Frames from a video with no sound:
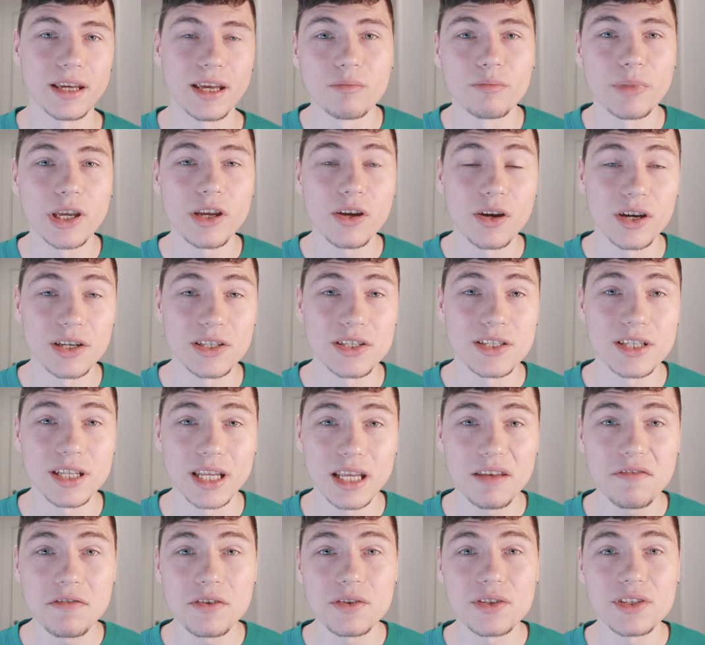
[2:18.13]
Because
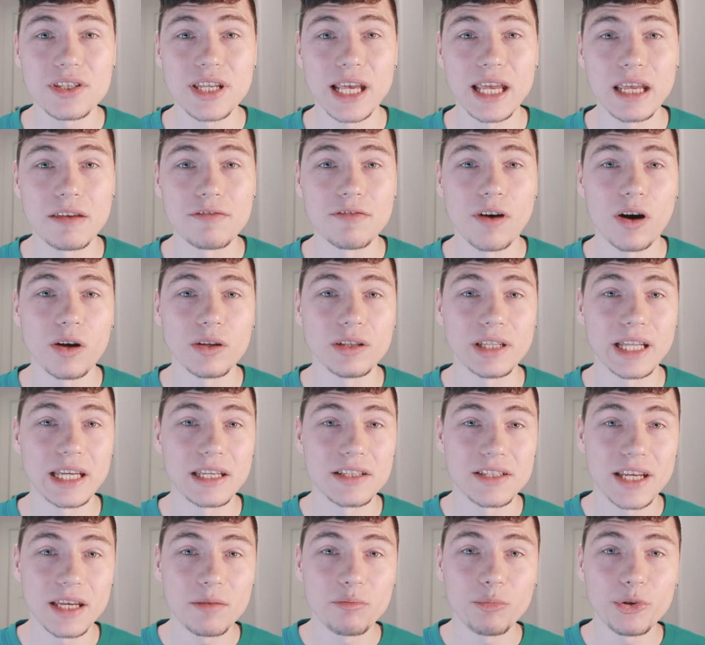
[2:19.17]
if you save only
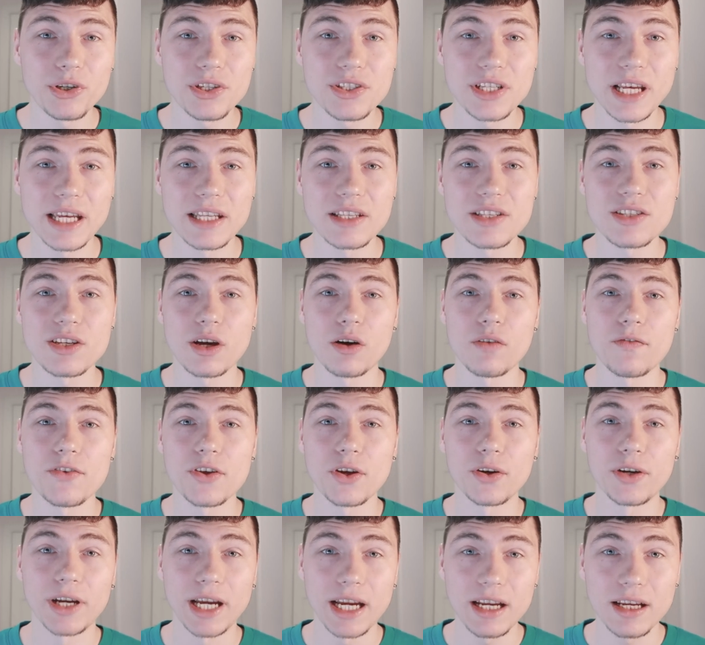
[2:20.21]
ten percent of
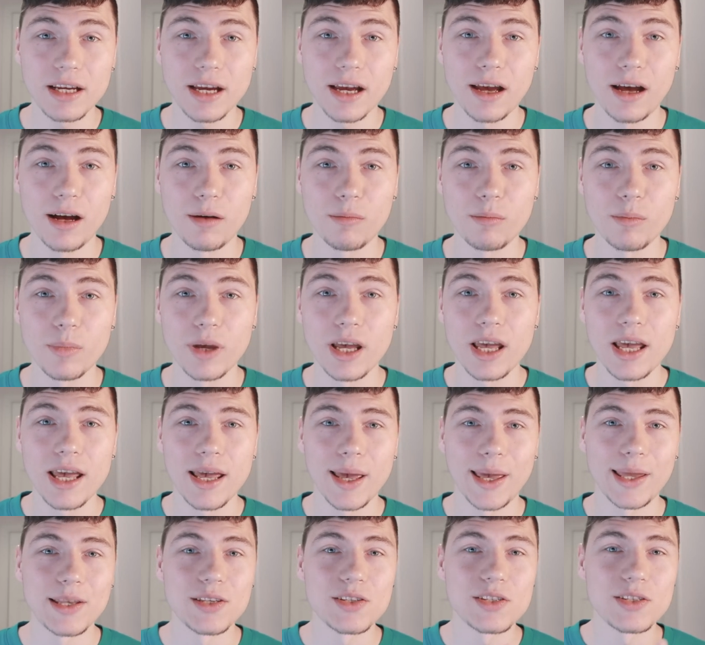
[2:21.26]
your income,
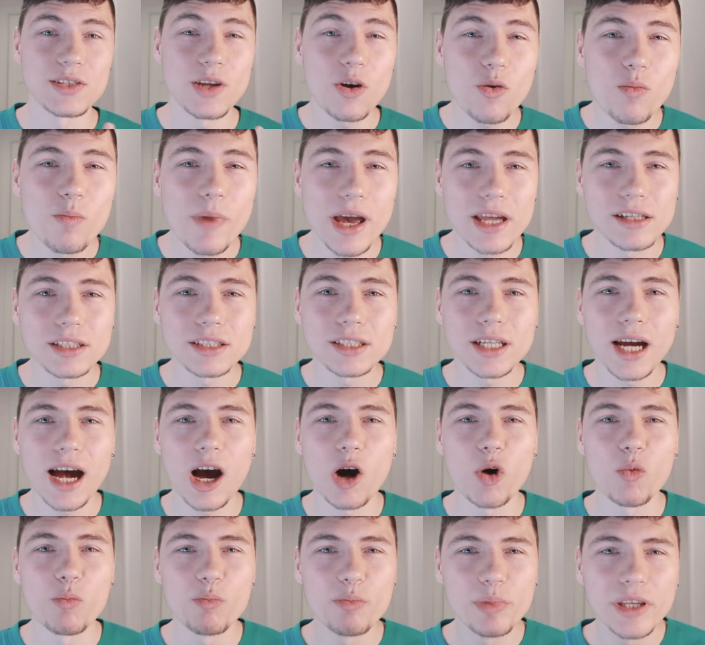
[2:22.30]
and no matter
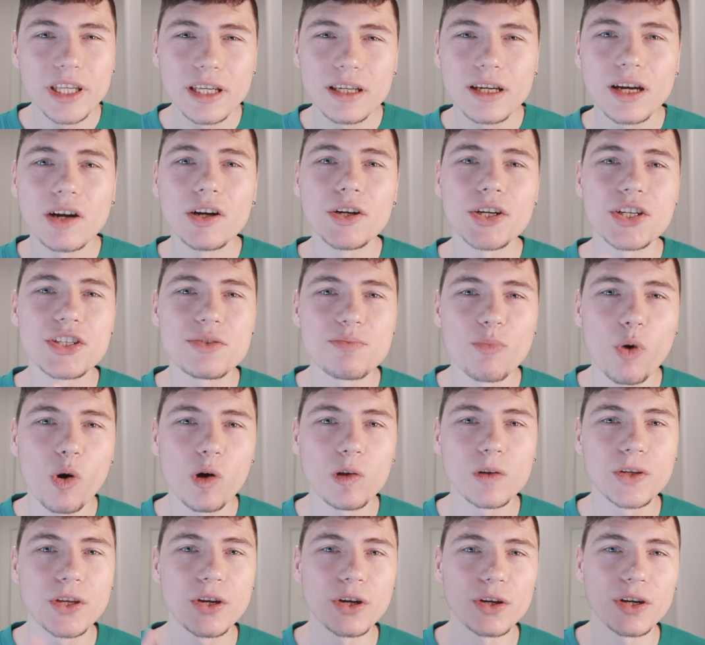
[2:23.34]
how big or
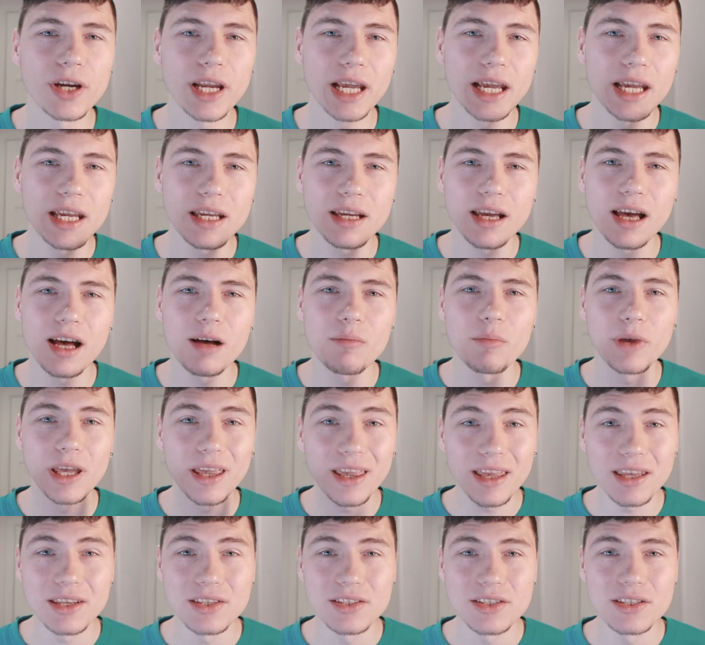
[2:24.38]
small your income
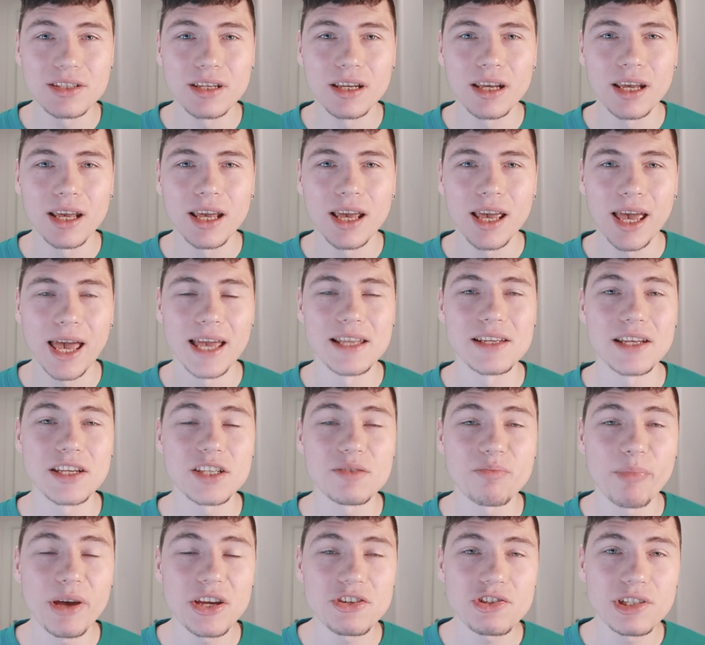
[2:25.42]
is, and
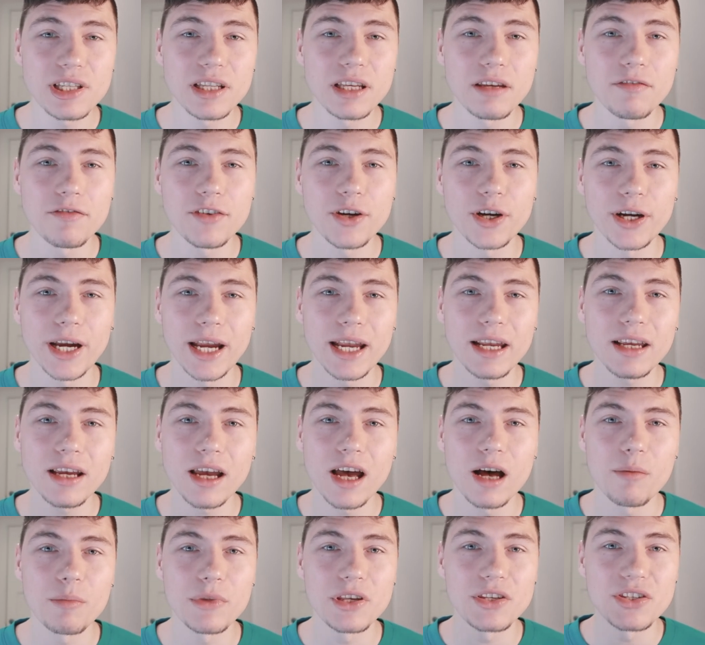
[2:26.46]
especially if your
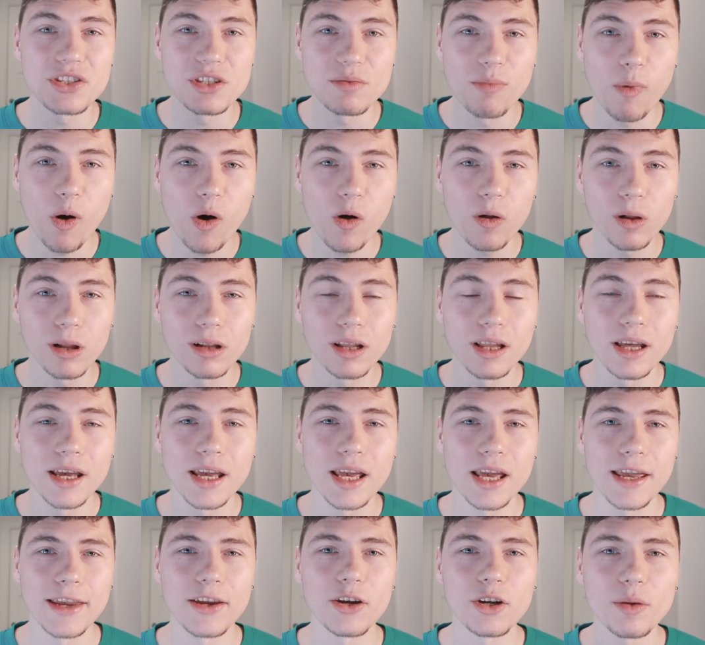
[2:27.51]
income is small,
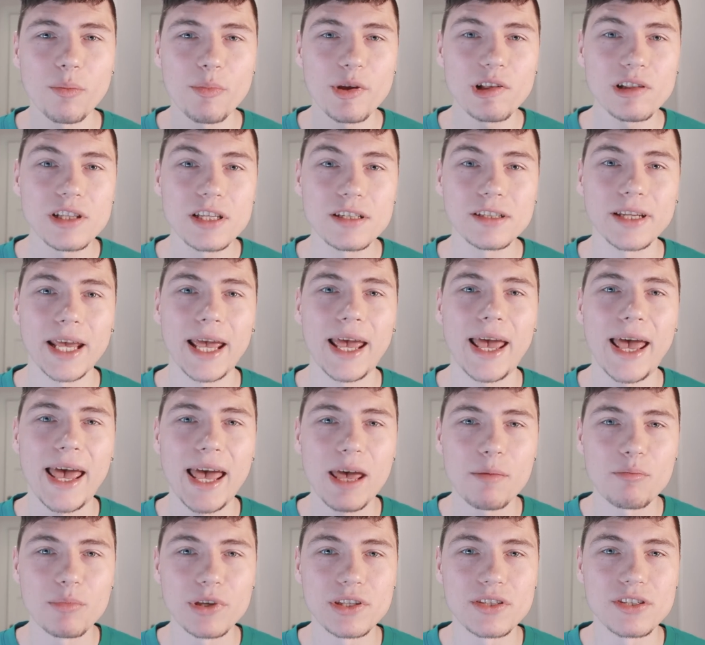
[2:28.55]
you're building a
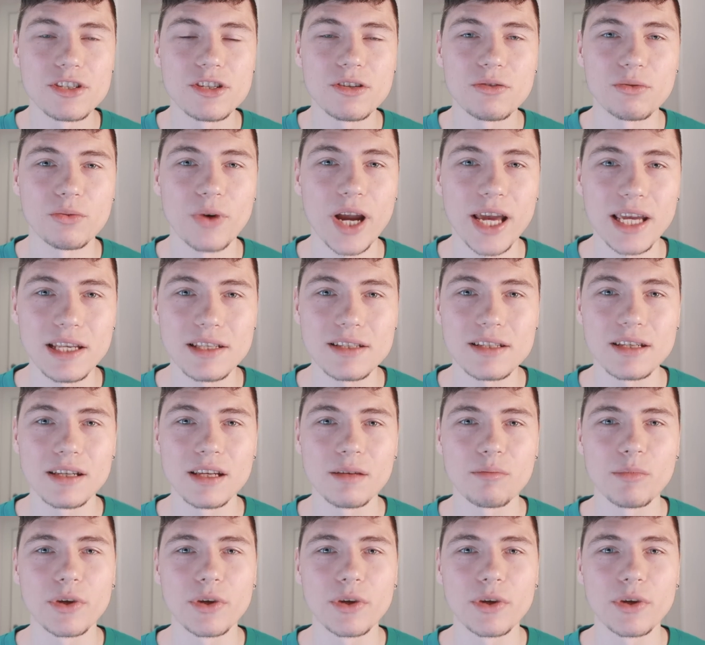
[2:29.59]
habit, right?